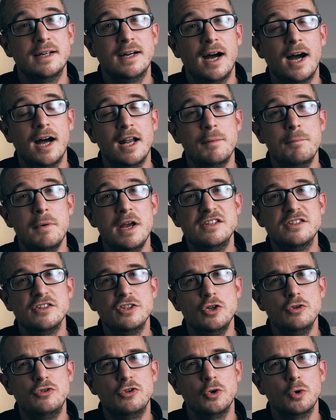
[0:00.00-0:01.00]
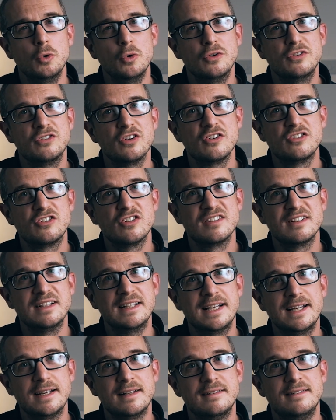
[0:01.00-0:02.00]
and amazing new tools such as
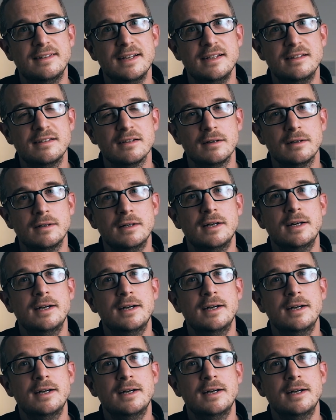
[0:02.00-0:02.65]
linked data